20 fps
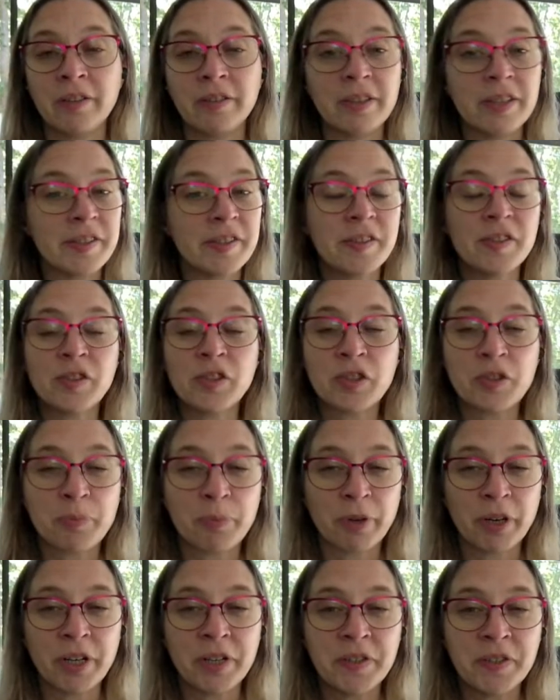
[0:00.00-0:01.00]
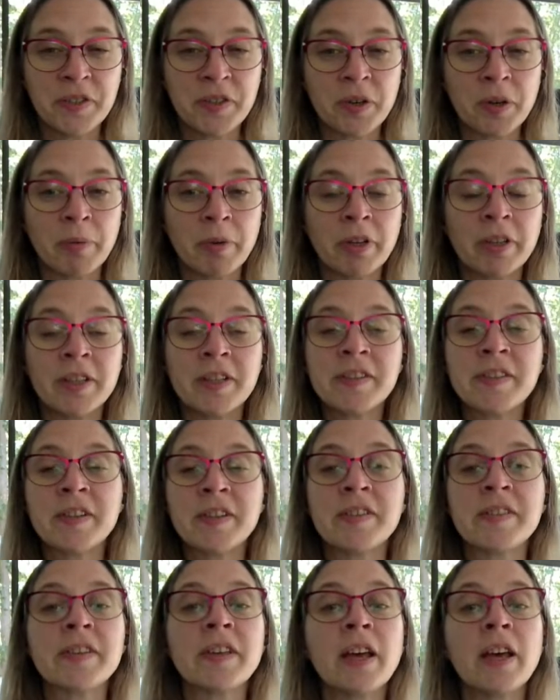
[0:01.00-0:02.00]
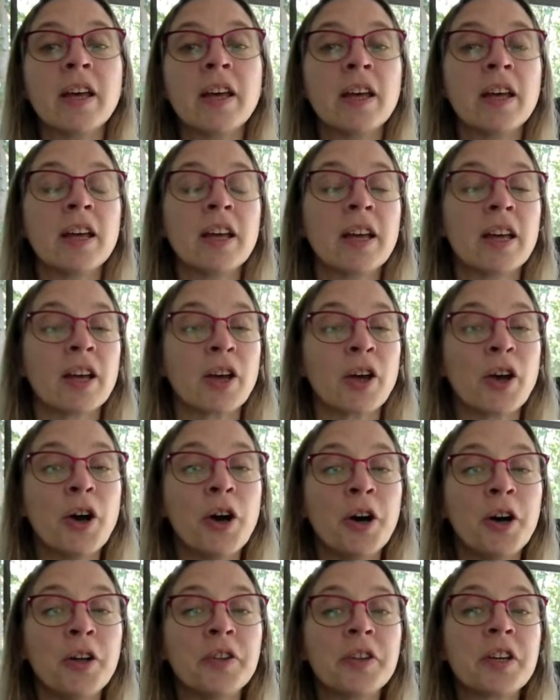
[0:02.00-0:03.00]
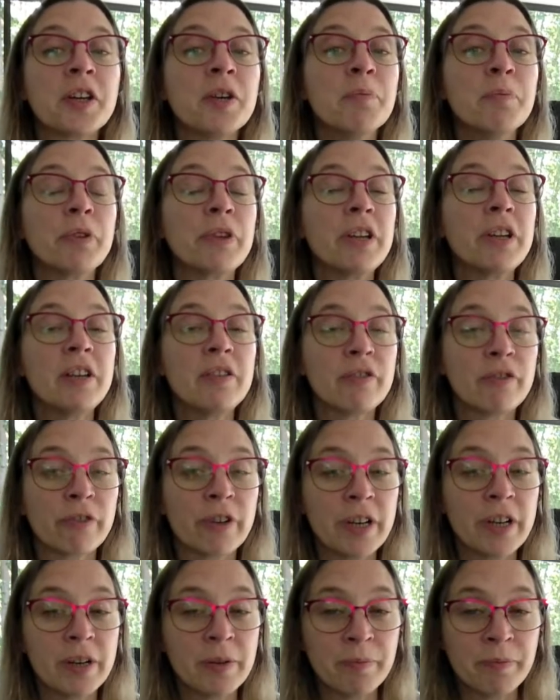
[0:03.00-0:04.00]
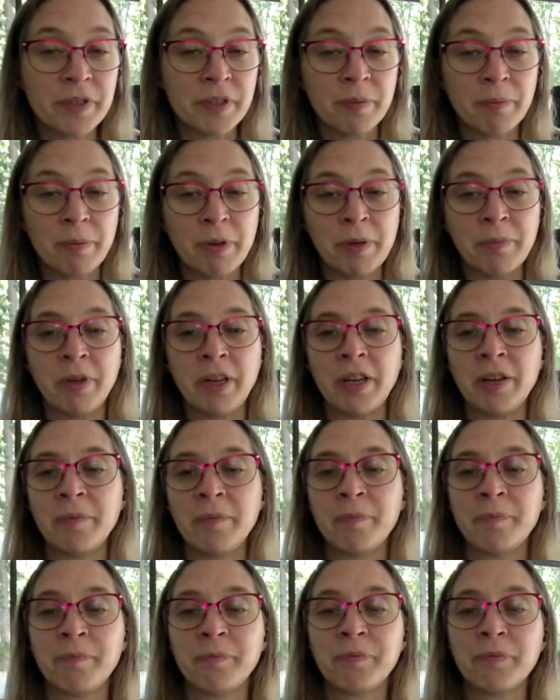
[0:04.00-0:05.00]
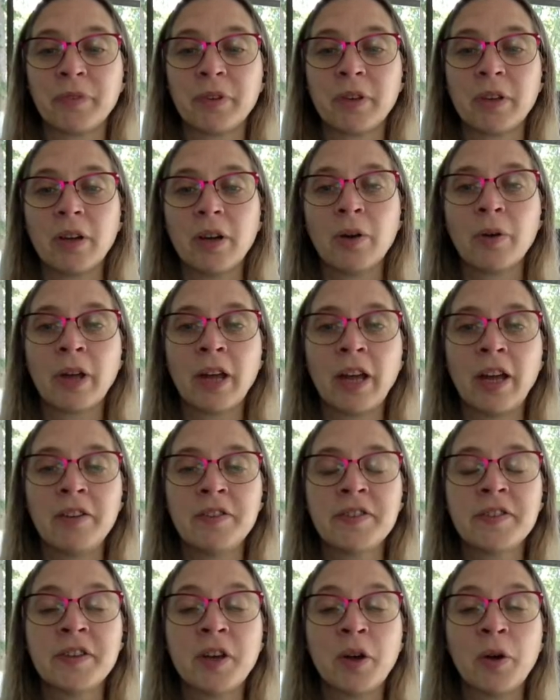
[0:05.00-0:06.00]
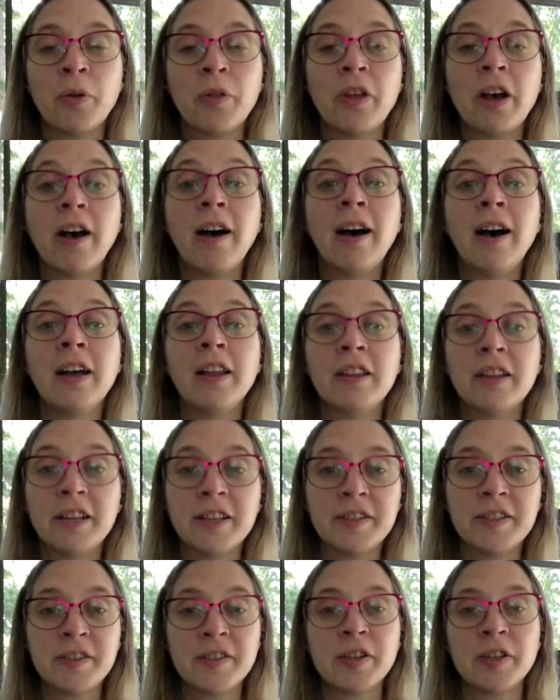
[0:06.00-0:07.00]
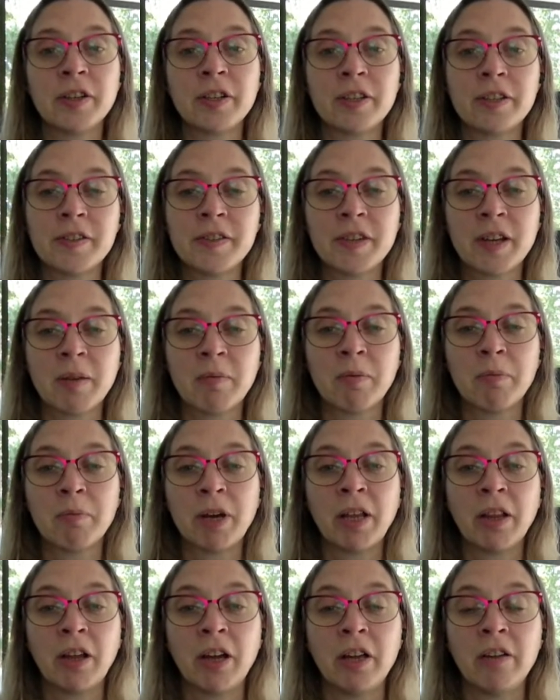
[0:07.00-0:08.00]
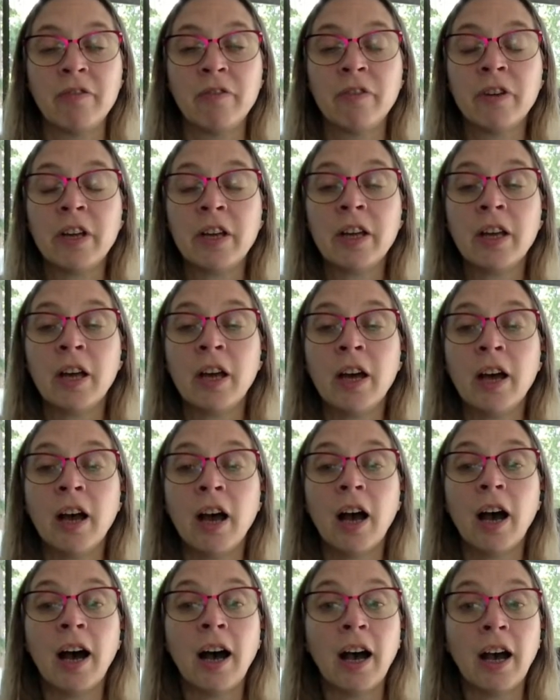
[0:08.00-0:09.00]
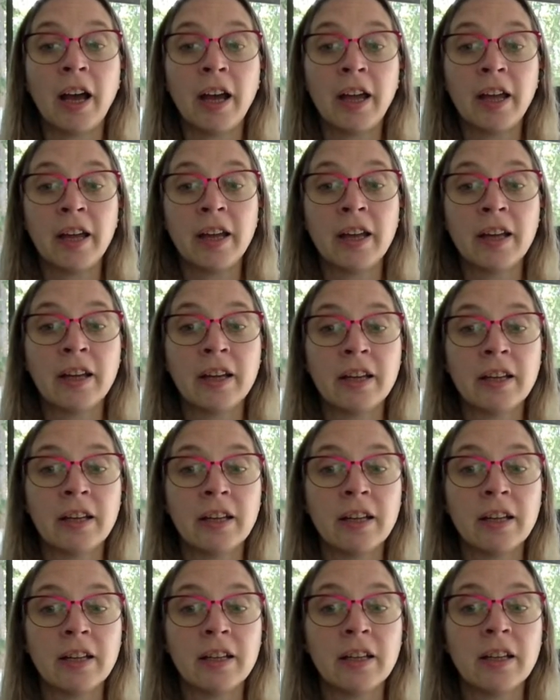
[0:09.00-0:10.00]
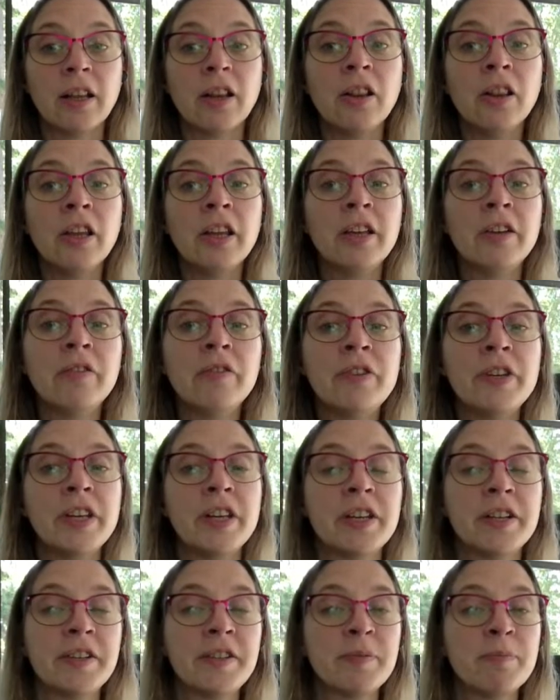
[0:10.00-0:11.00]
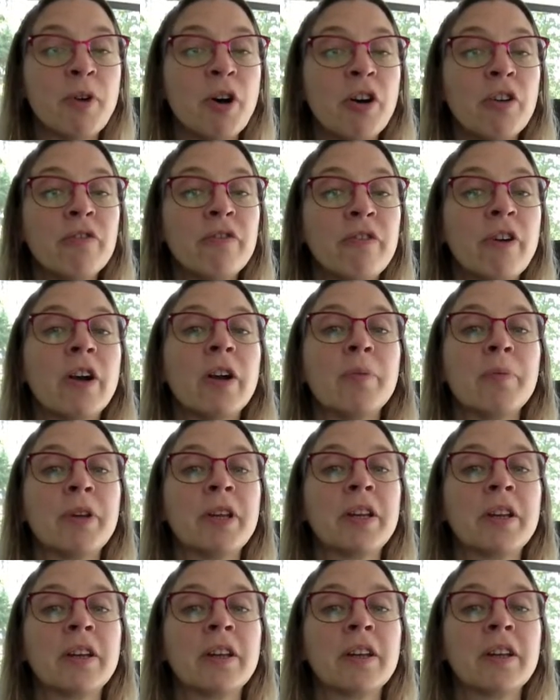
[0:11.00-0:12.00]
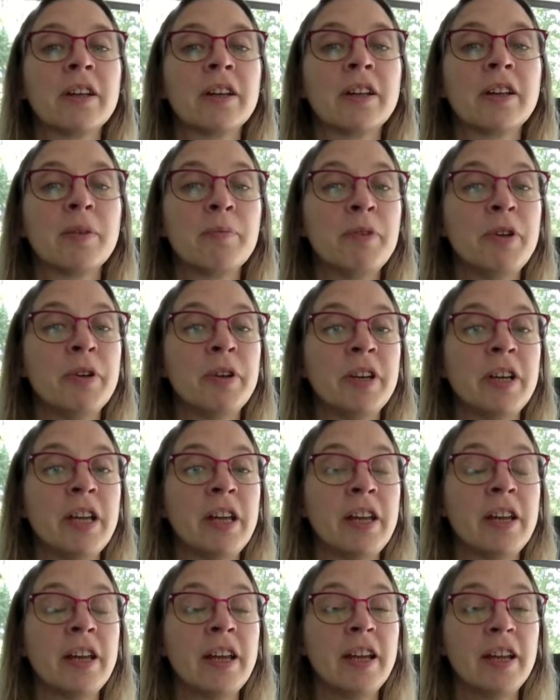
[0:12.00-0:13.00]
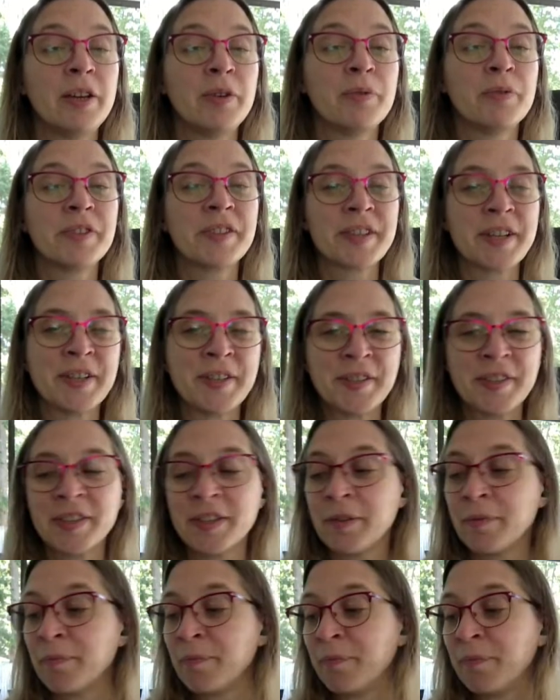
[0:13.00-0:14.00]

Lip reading: This is just brainstorming. This is called Complete Freedom to Be Me. Okay, so the highlights during this time of my life, I lived in a small farming community in Wisconsin.